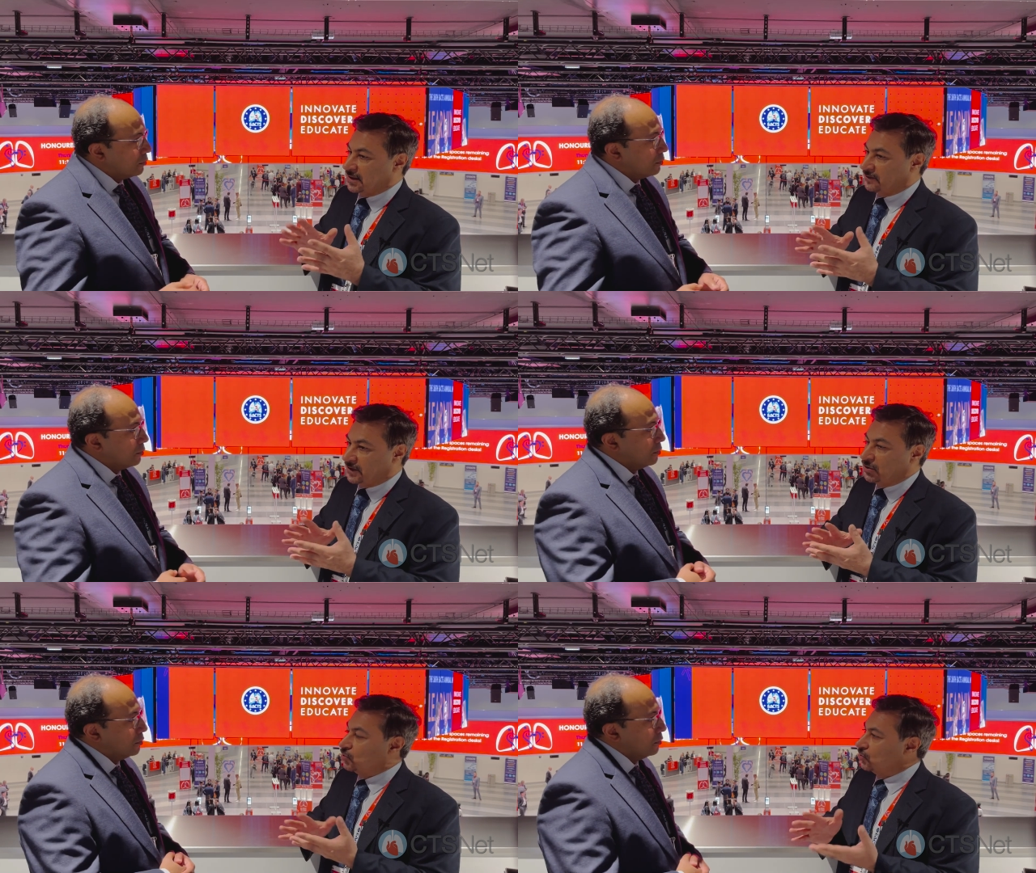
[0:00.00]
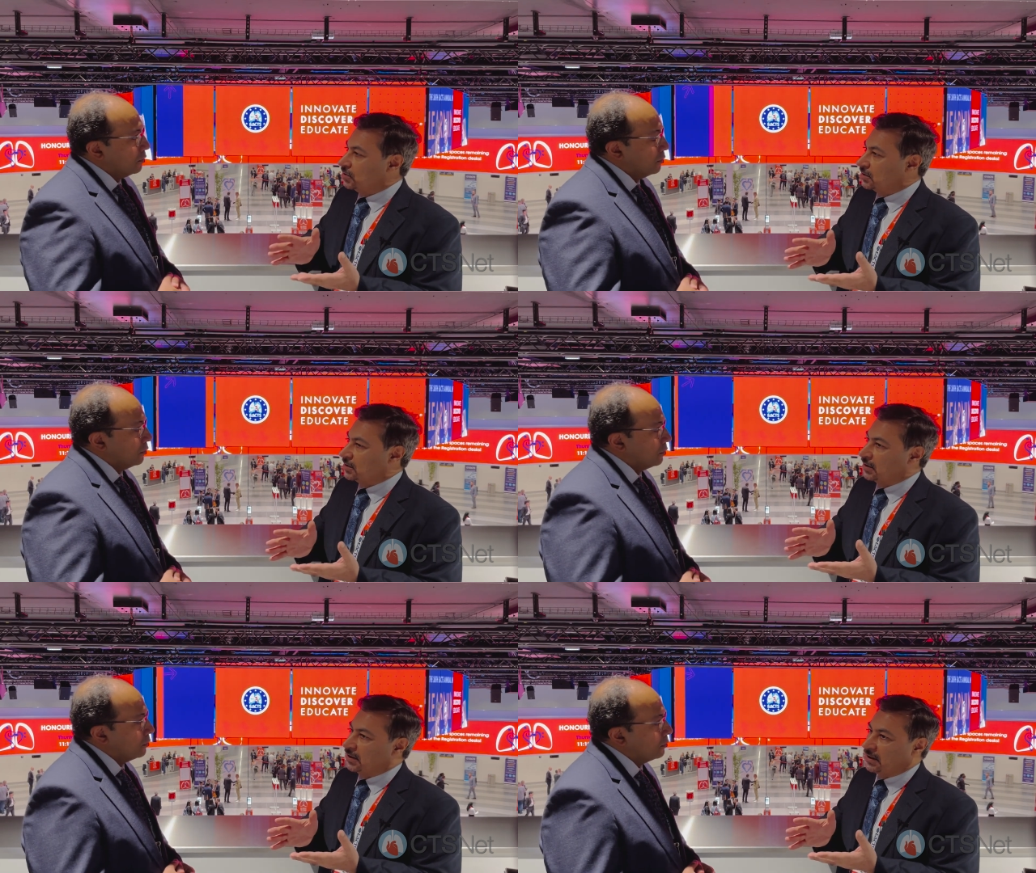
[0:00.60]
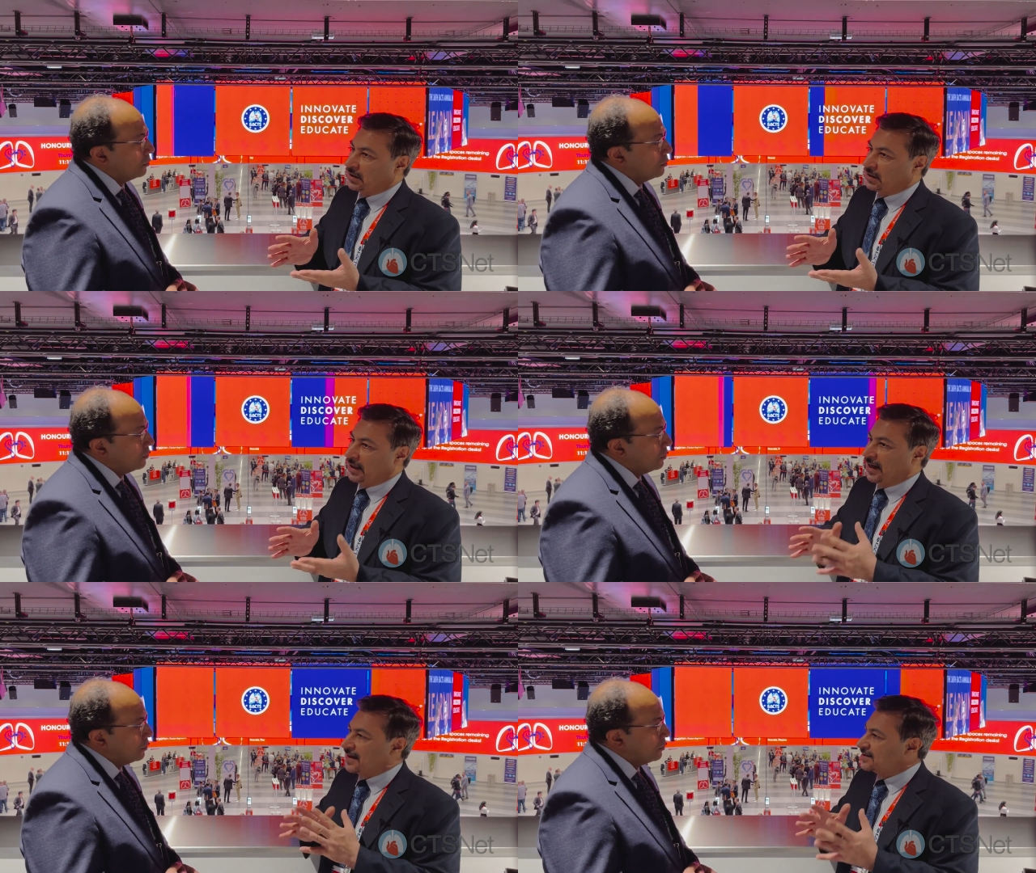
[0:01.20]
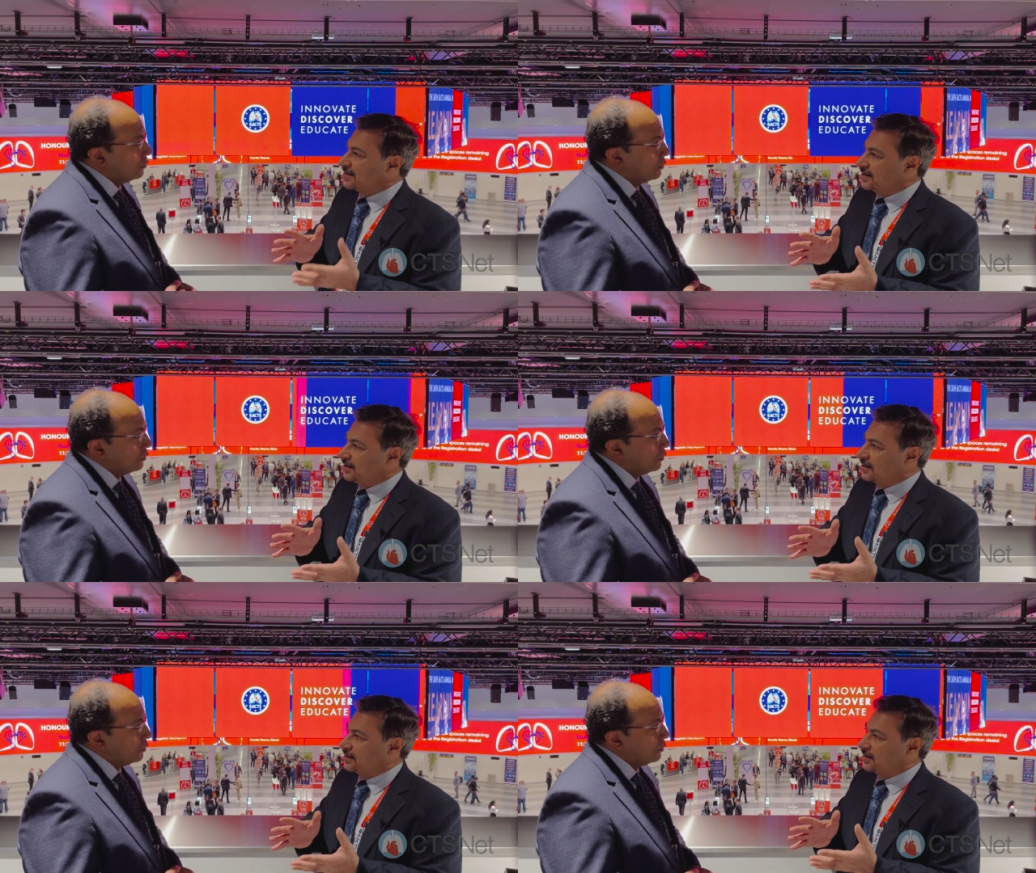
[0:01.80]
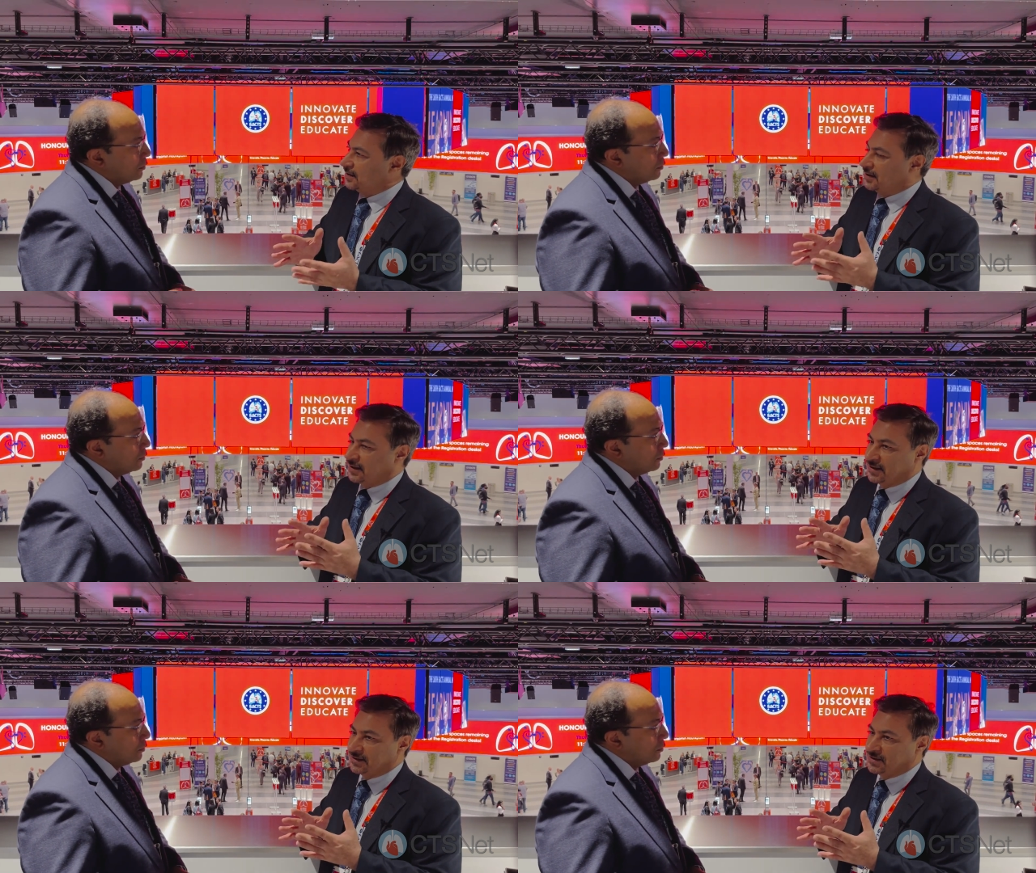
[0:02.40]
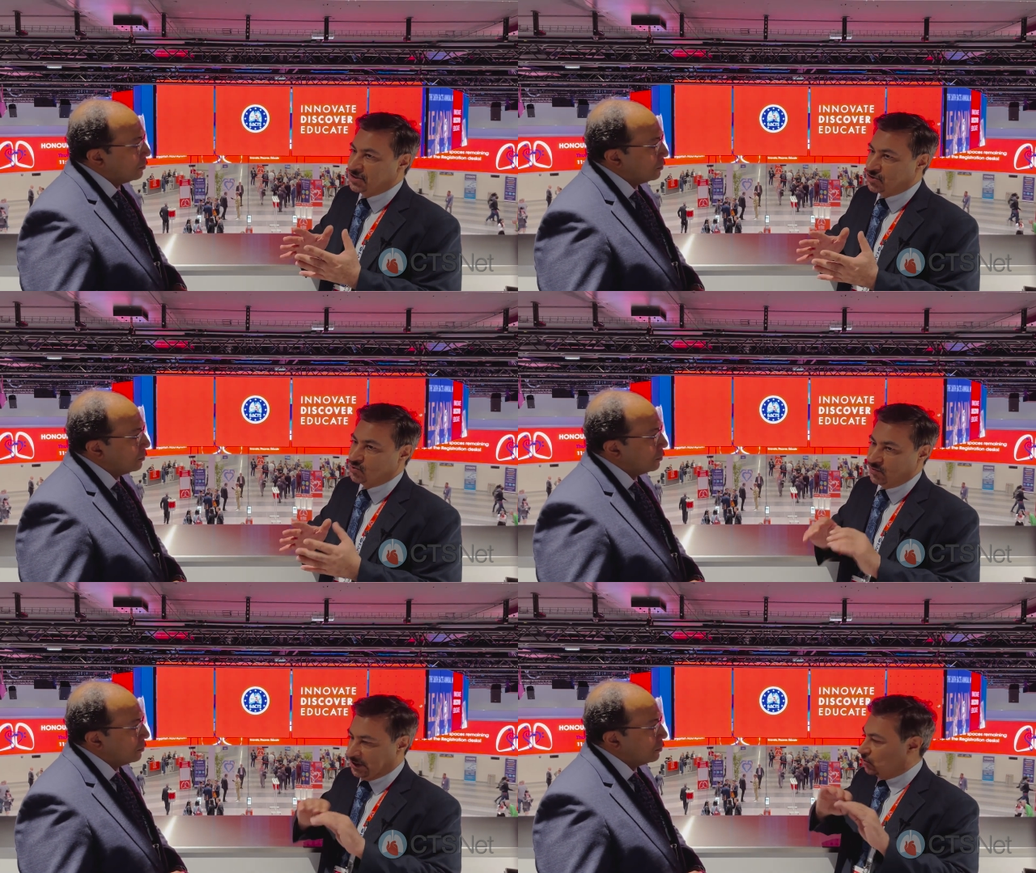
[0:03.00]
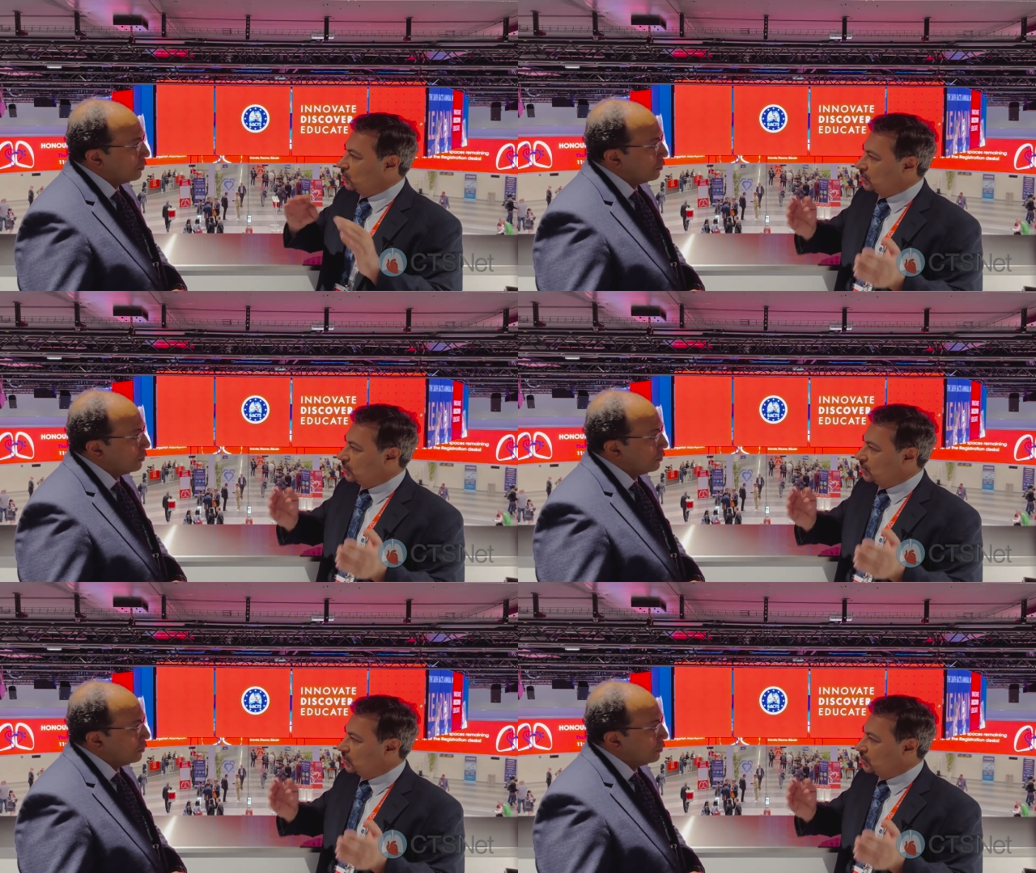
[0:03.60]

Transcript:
Speaker 1: a very good uh, elastic uh, tissue when you